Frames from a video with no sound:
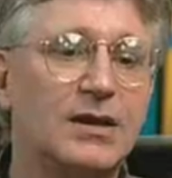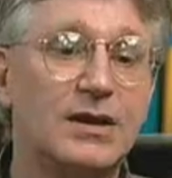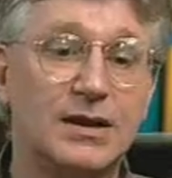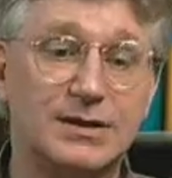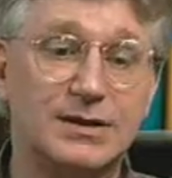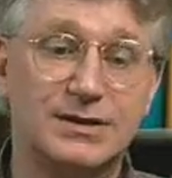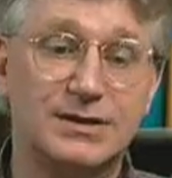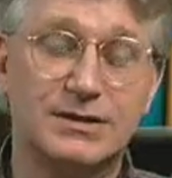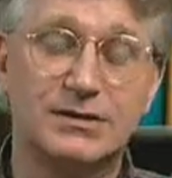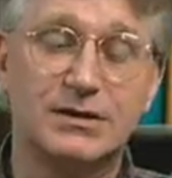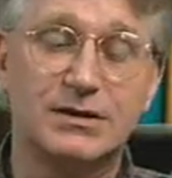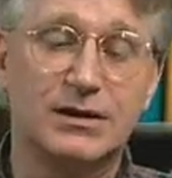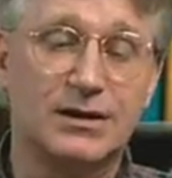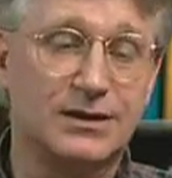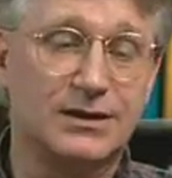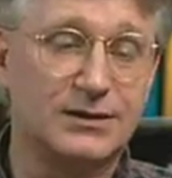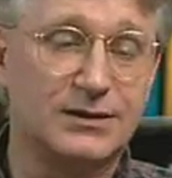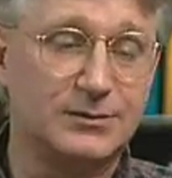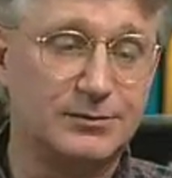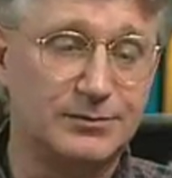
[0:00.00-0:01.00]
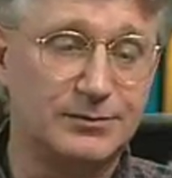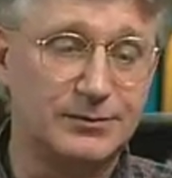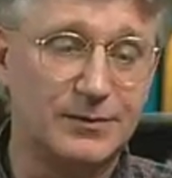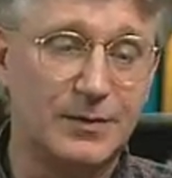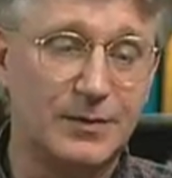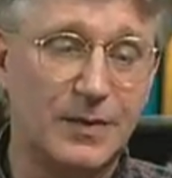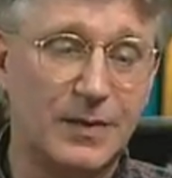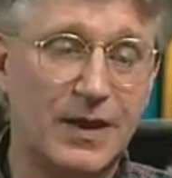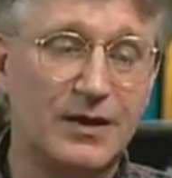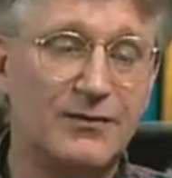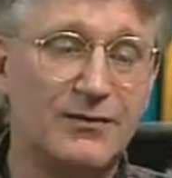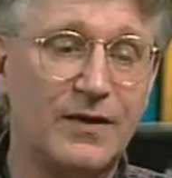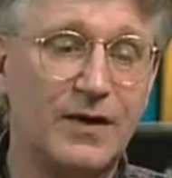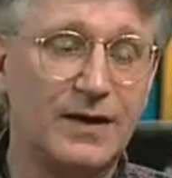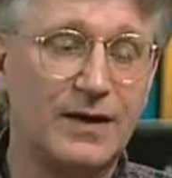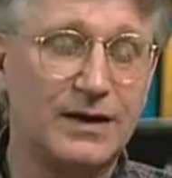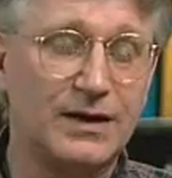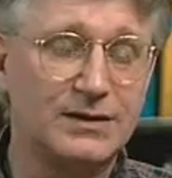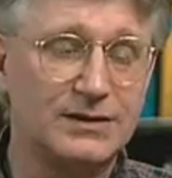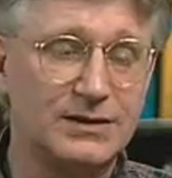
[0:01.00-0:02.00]
Yes. I
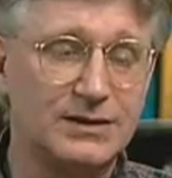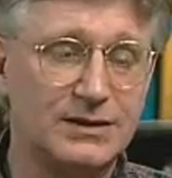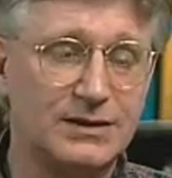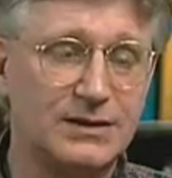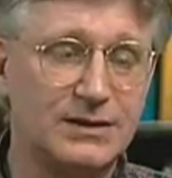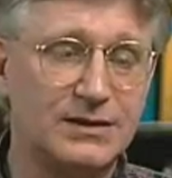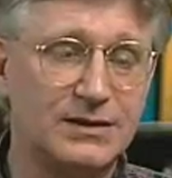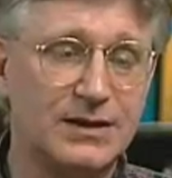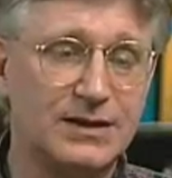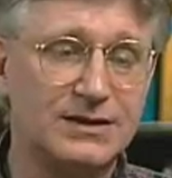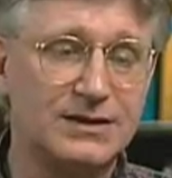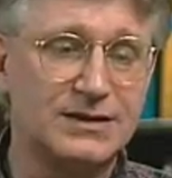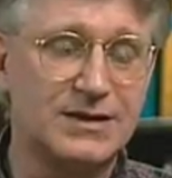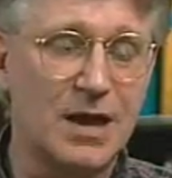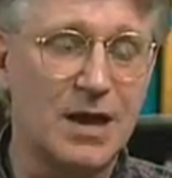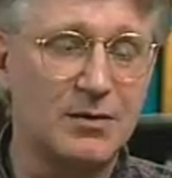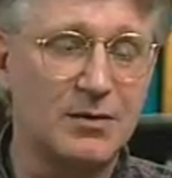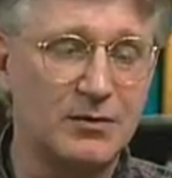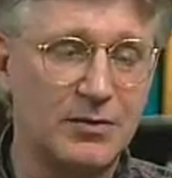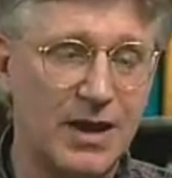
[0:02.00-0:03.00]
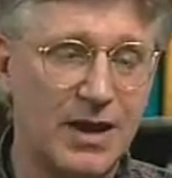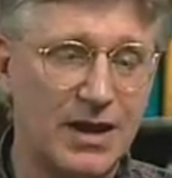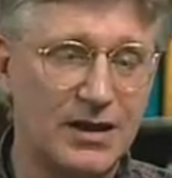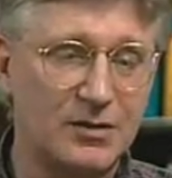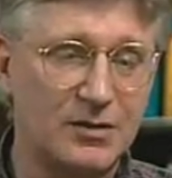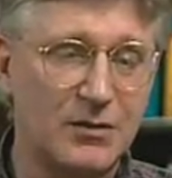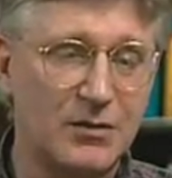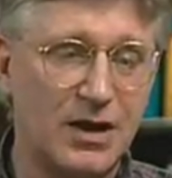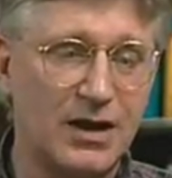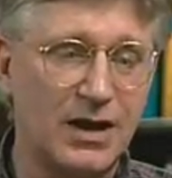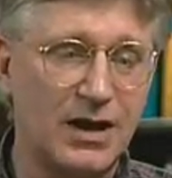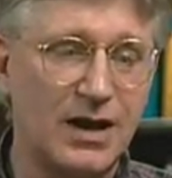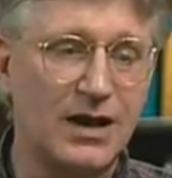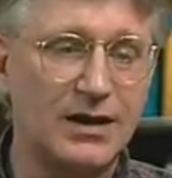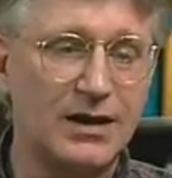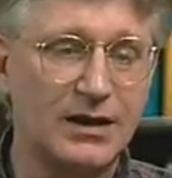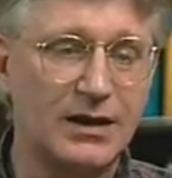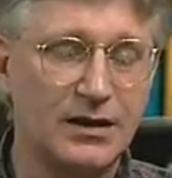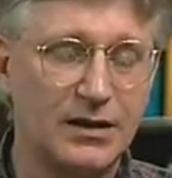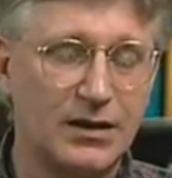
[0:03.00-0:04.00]
found that that stabbing pain in my
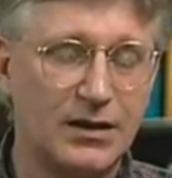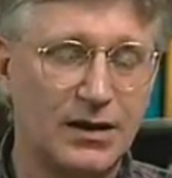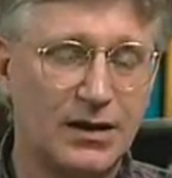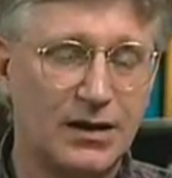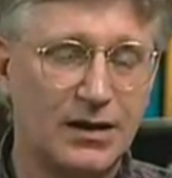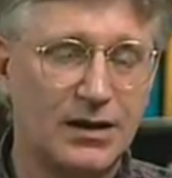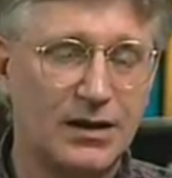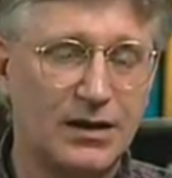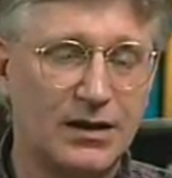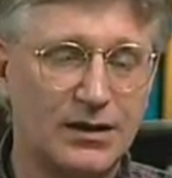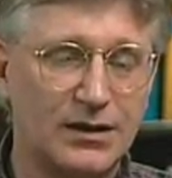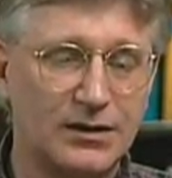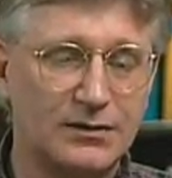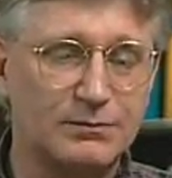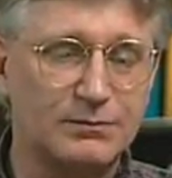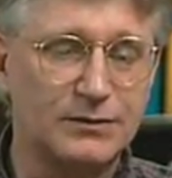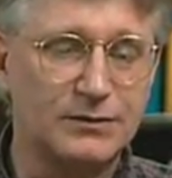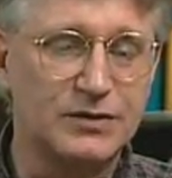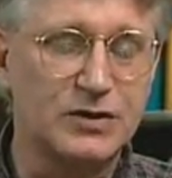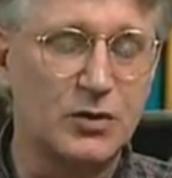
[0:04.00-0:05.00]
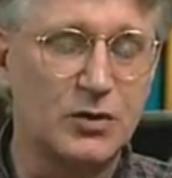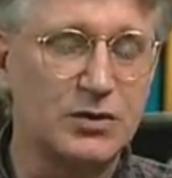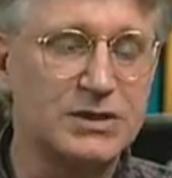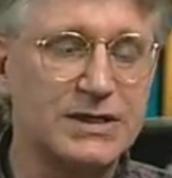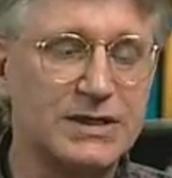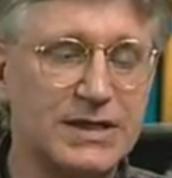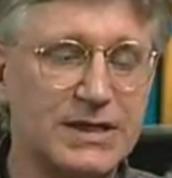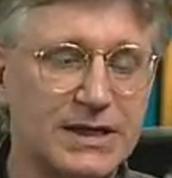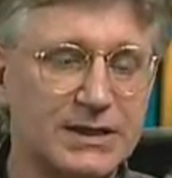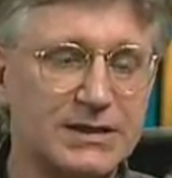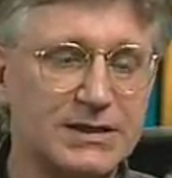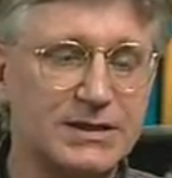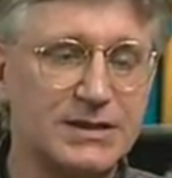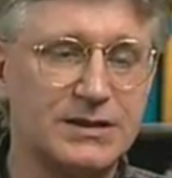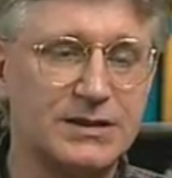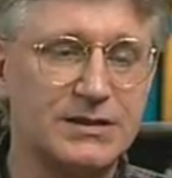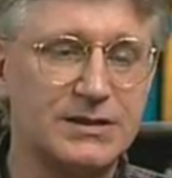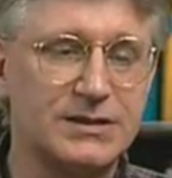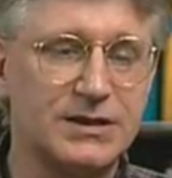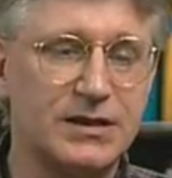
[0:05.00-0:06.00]
eye so intense
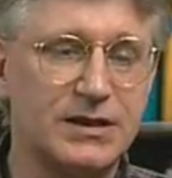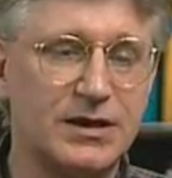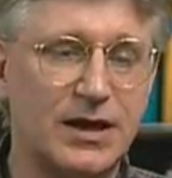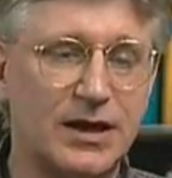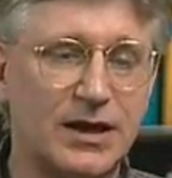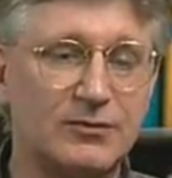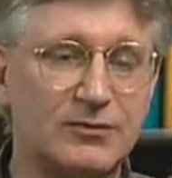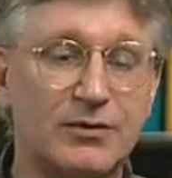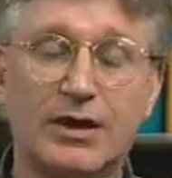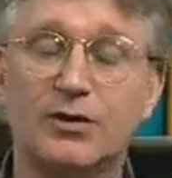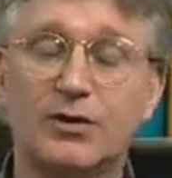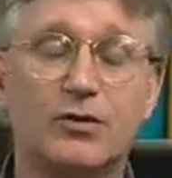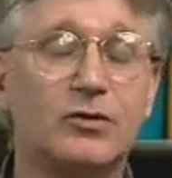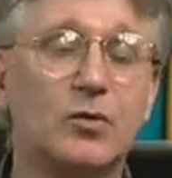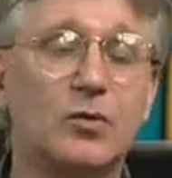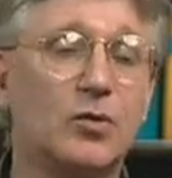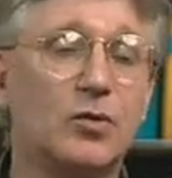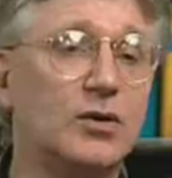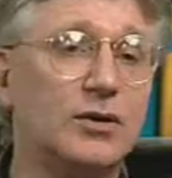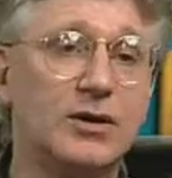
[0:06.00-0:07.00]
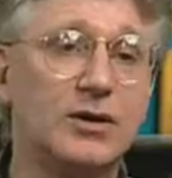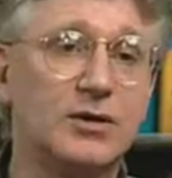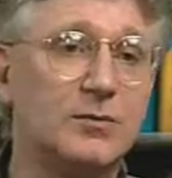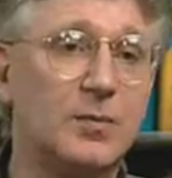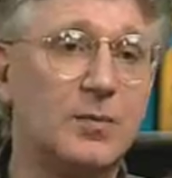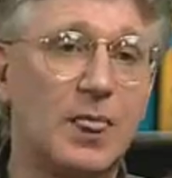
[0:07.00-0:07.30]
that I couldn't work.